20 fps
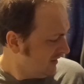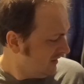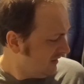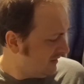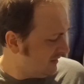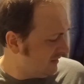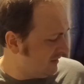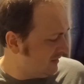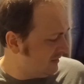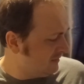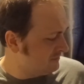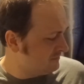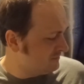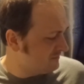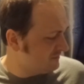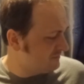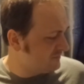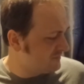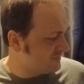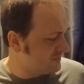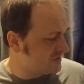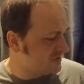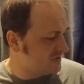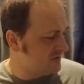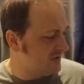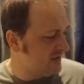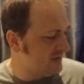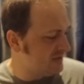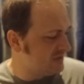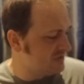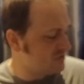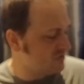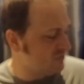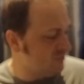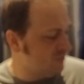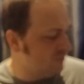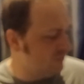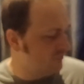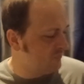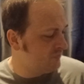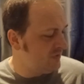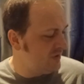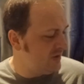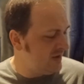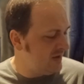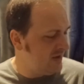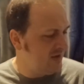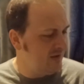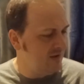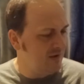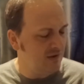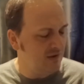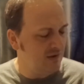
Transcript: Um, so that's all the